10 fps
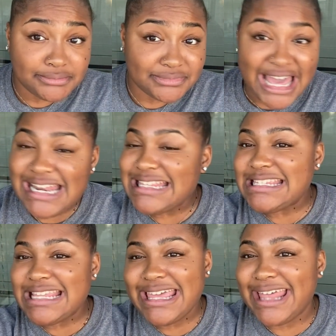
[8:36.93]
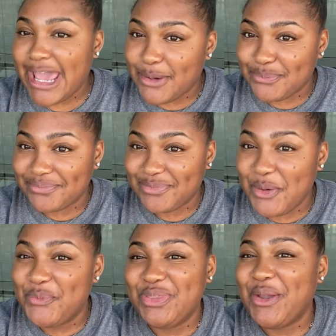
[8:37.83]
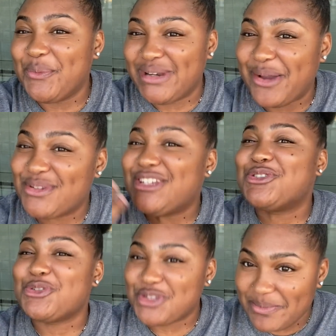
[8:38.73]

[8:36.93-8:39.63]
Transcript: I didn't say that when I was introducing